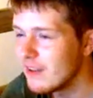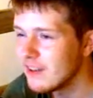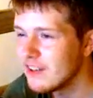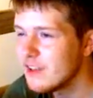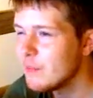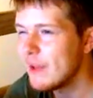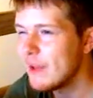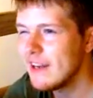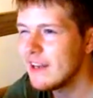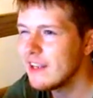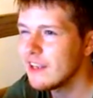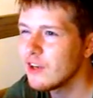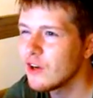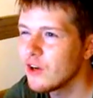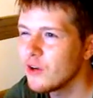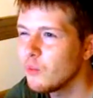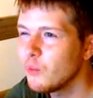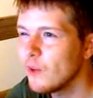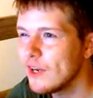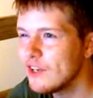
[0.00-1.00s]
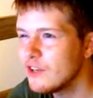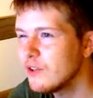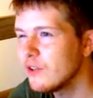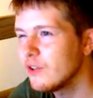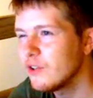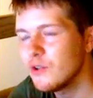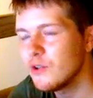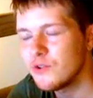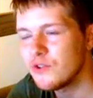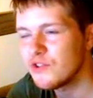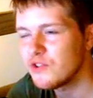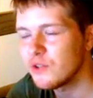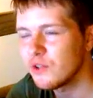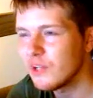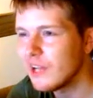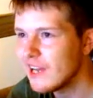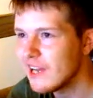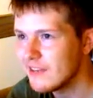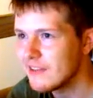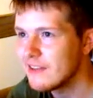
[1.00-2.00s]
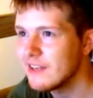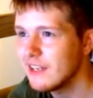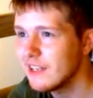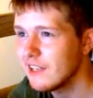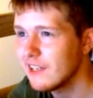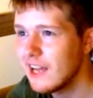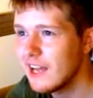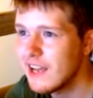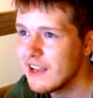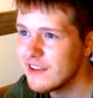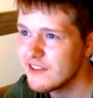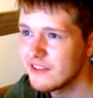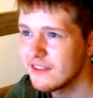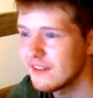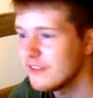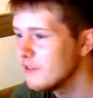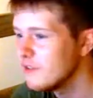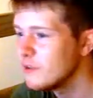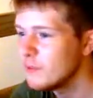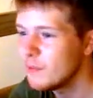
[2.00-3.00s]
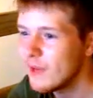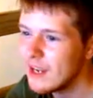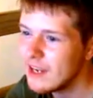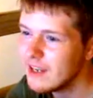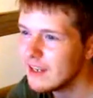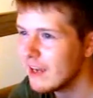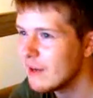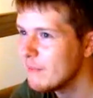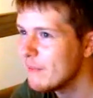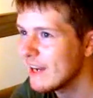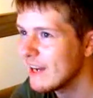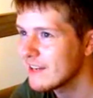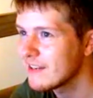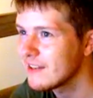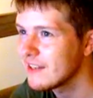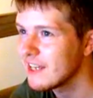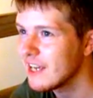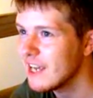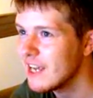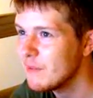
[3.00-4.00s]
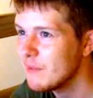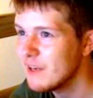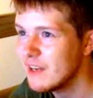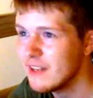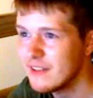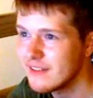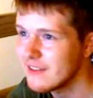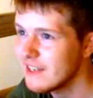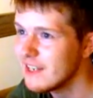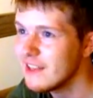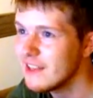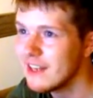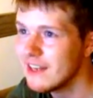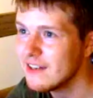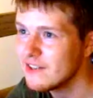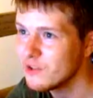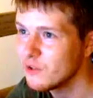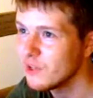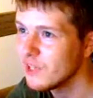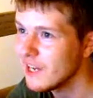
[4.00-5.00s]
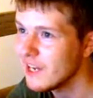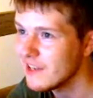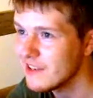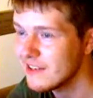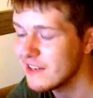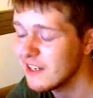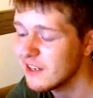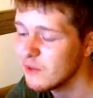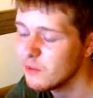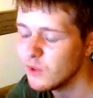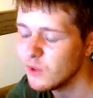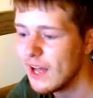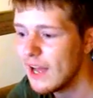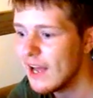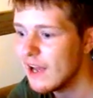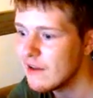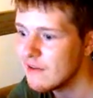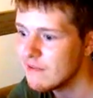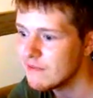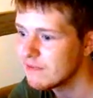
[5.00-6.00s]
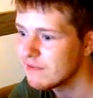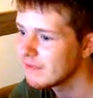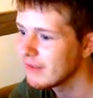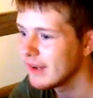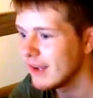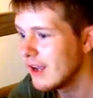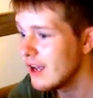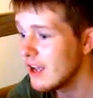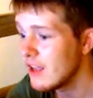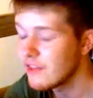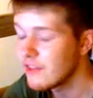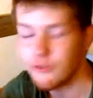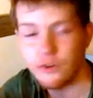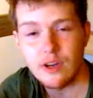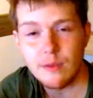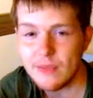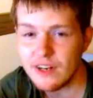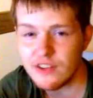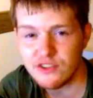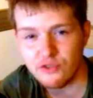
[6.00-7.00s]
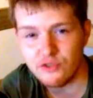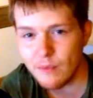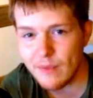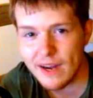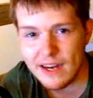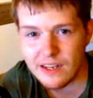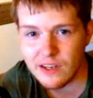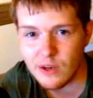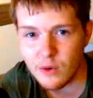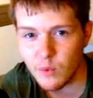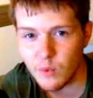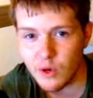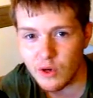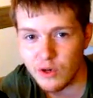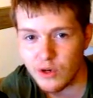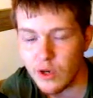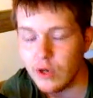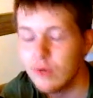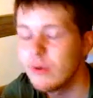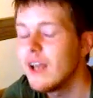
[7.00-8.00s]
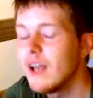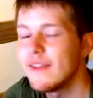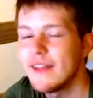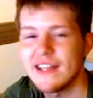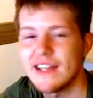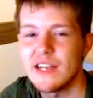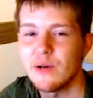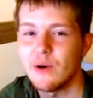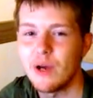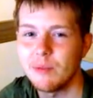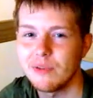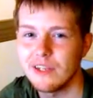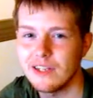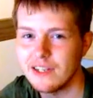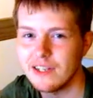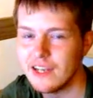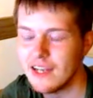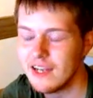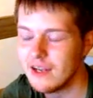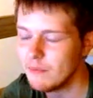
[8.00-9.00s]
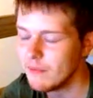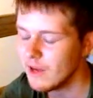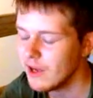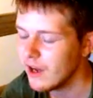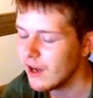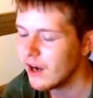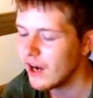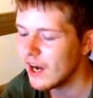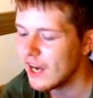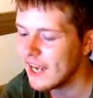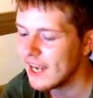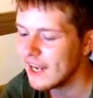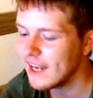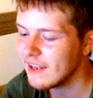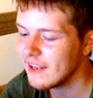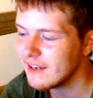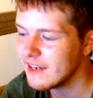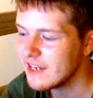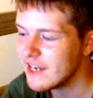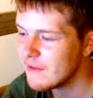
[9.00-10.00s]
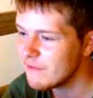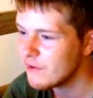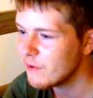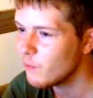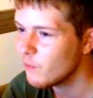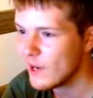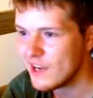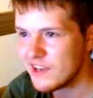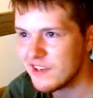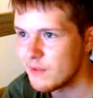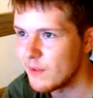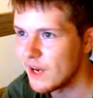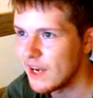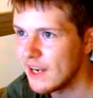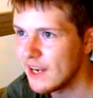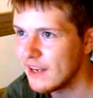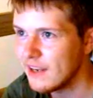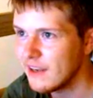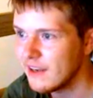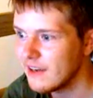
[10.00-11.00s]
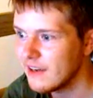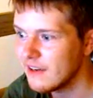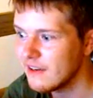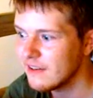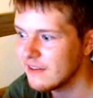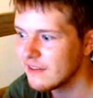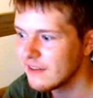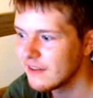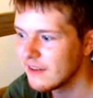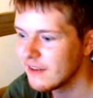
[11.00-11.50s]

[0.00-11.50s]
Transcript: depending on when you used your last ticket last, you may come back to the game and see that your last ticket will have 3 minutes remaining or whatnot. That's how I play the game. I never waste my